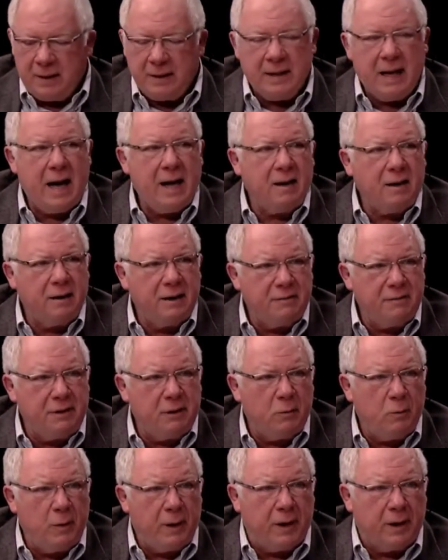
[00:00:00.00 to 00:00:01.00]
Not a
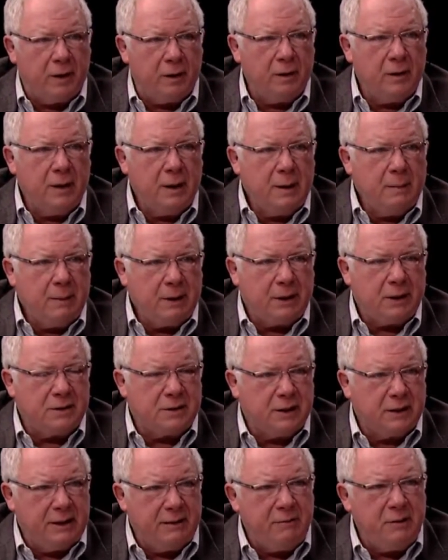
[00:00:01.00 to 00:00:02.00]
living will, because
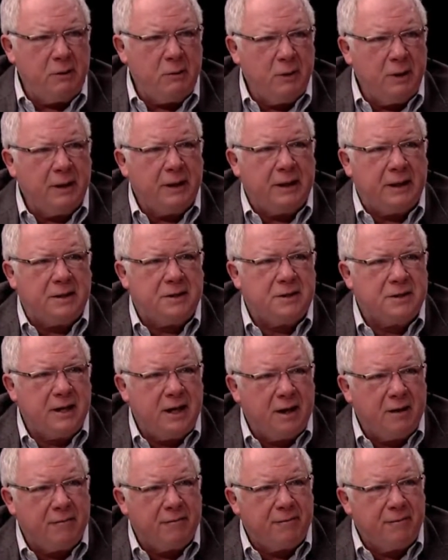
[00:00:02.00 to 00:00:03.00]
the living will in
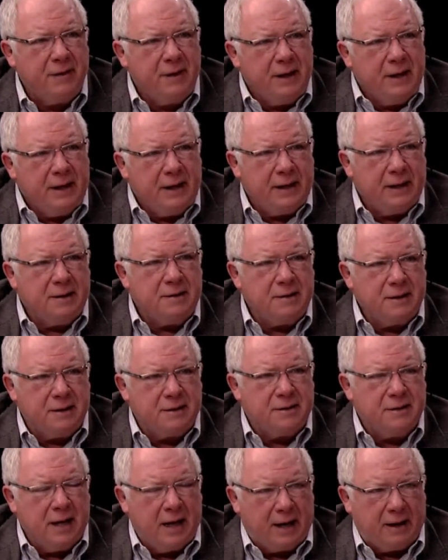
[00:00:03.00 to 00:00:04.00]
itself
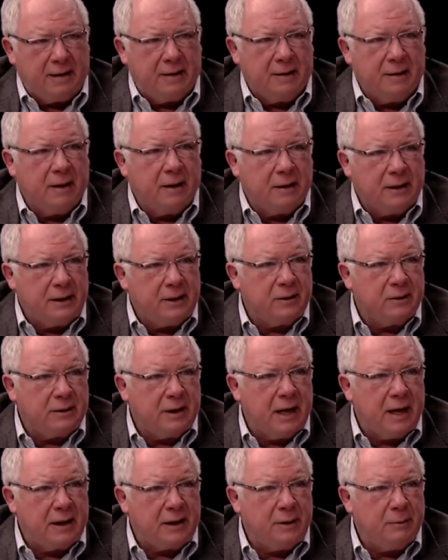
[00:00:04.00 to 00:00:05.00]
is not a legal
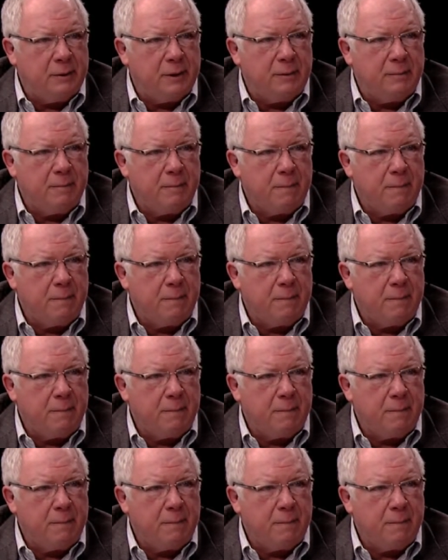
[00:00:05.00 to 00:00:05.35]
document.